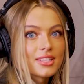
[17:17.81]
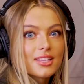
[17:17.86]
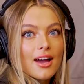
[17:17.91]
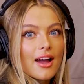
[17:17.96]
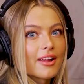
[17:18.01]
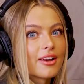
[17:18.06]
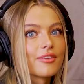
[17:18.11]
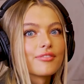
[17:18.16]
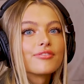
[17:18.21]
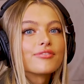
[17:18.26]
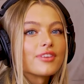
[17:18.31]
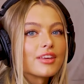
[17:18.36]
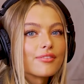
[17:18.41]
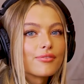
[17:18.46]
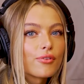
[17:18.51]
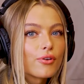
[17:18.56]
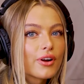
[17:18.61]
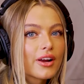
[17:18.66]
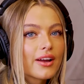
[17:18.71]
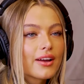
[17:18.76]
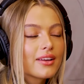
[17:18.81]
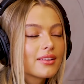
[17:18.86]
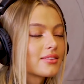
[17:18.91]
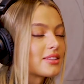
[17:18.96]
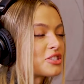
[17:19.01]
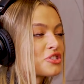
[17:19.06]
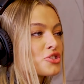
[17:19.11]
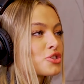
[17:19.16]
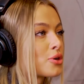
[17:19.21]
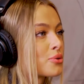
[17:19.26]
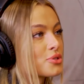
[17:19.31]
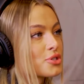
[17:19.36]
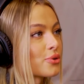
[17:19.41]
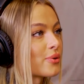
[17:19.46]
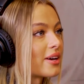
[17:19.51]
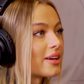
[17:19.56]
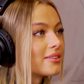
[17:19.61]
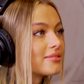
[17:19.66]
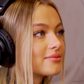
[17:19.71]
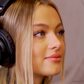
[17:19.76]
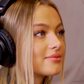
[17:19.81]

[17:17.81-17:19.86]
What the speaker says: kind of fee for it, then don't do it.